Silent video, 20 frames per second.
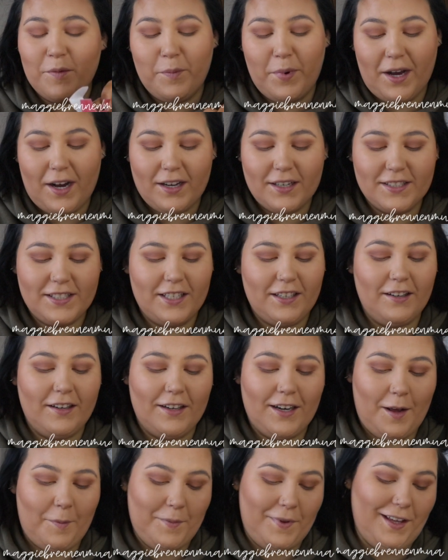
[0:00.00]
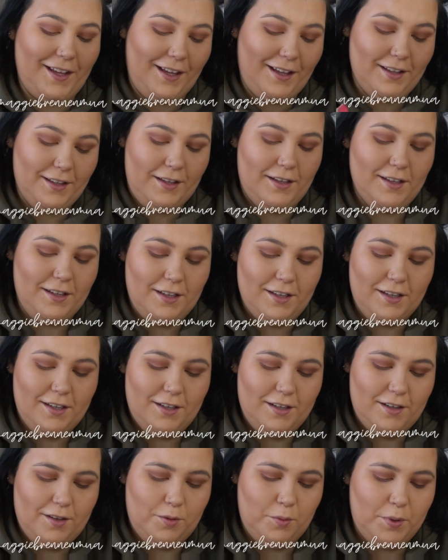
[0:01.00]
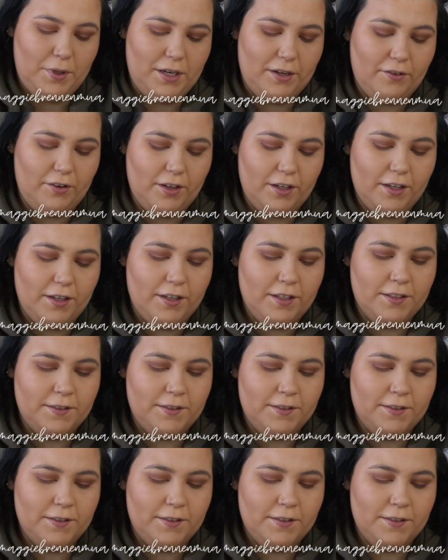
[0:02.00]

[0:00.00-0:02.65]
the box here, and I'm like, whatever.